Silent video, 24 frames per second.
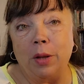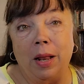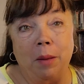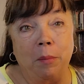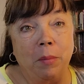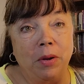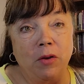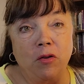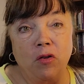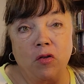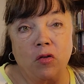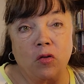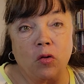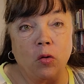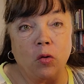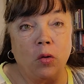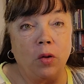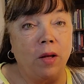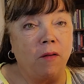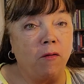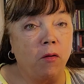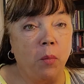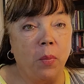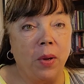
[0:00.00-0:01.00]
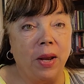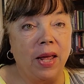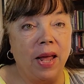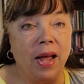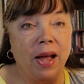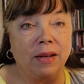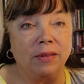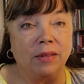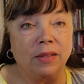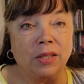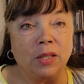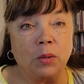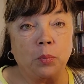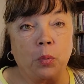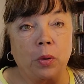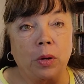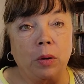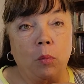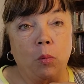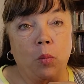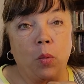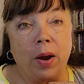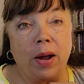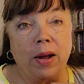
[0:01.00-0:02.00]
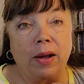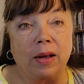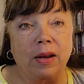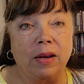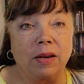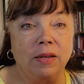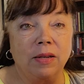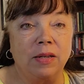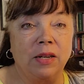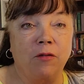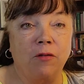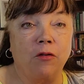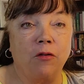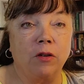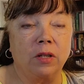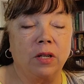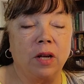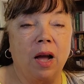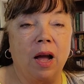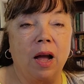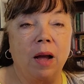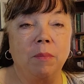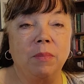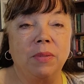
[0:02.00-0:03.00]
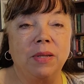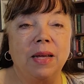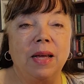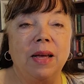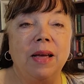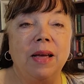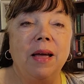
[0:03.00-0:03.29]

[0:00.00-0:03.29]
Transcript: elementary school, everybody has a spring break at different times.